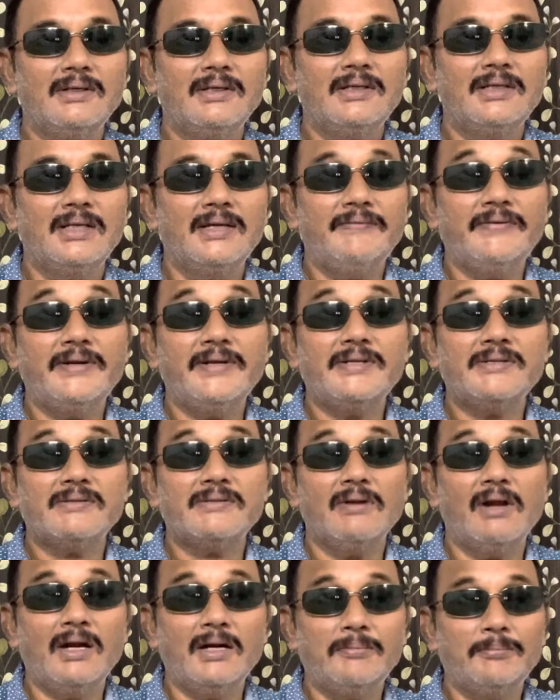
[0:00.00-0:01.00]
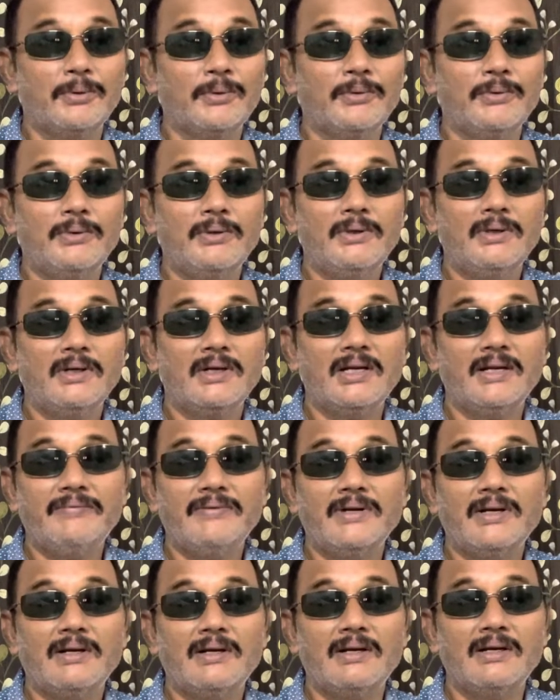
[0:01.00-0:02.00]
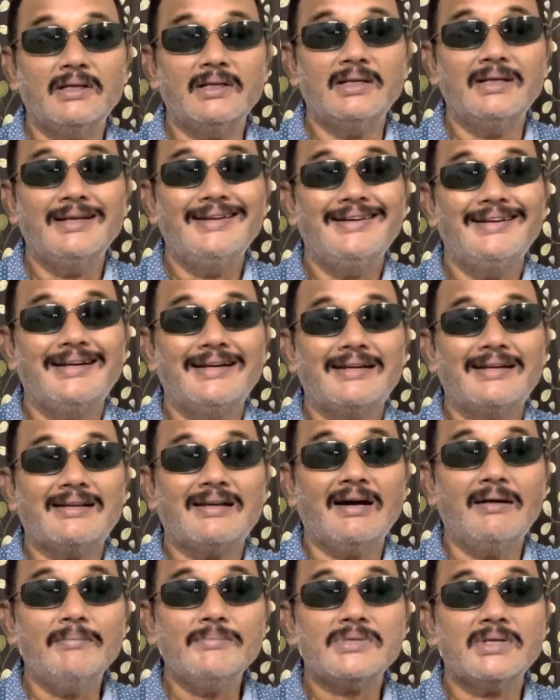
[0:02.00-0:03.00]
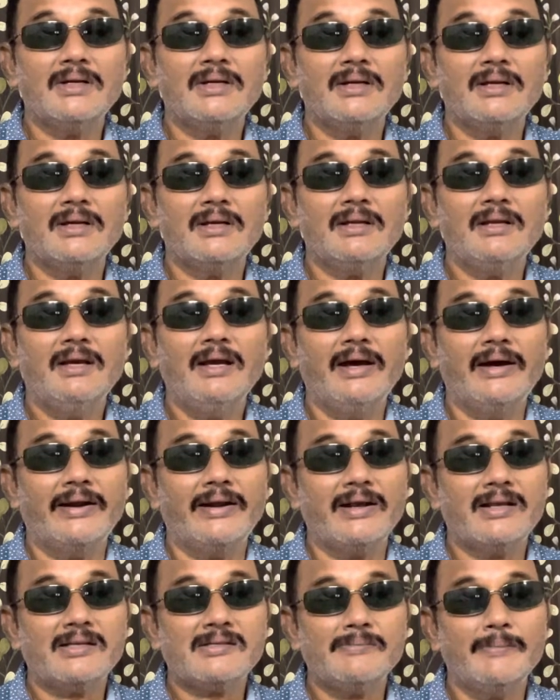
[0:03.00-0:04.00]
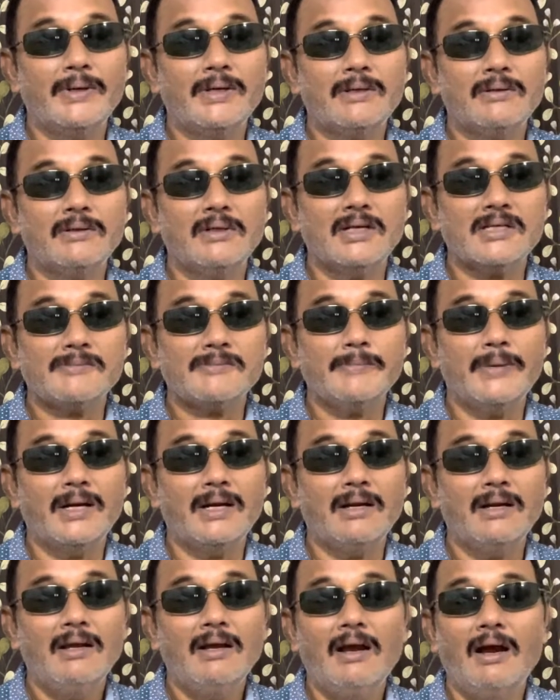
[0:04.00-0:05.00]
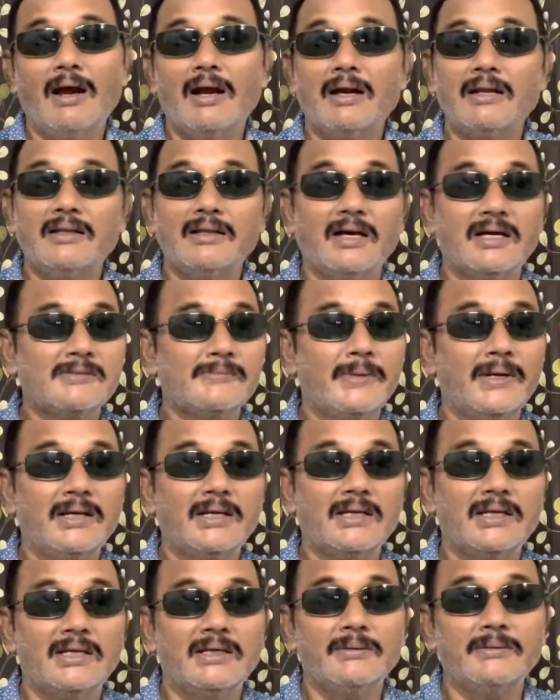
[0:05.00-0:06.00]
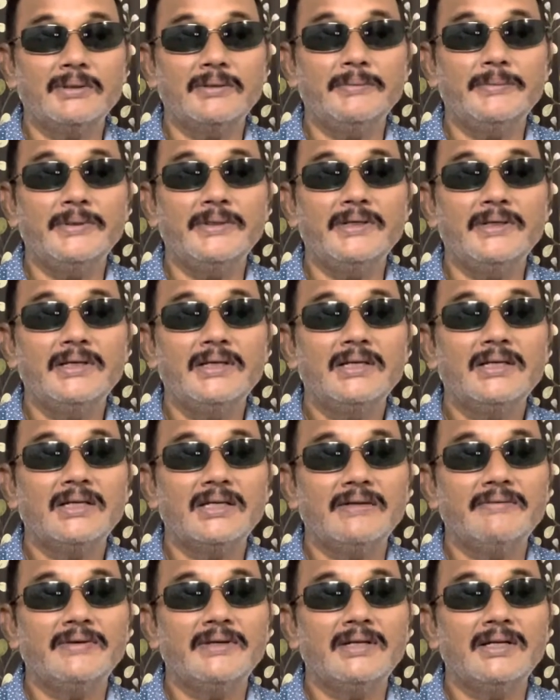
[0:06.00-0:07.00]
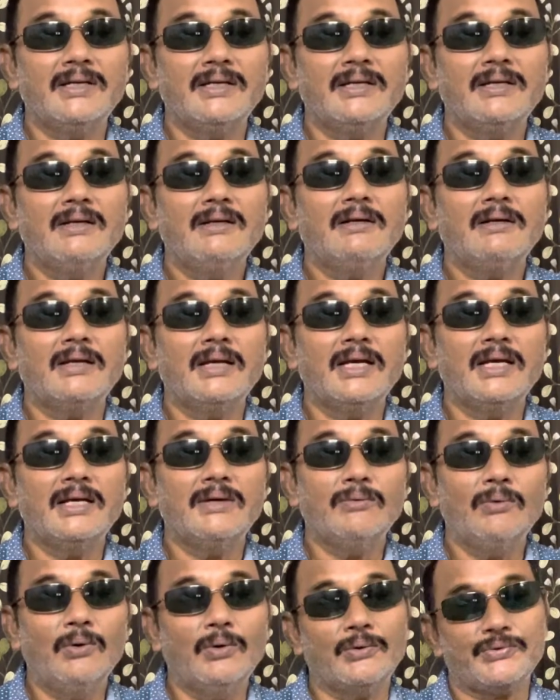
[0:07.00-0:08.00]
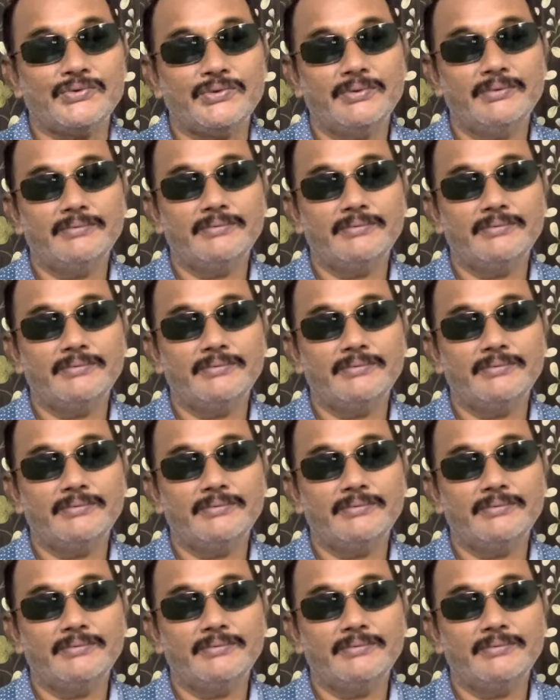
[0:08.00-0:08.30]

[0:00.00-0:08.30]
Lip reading: if it is not proved, definitely it comes under harassment to the husband and the husband can be given a divorce,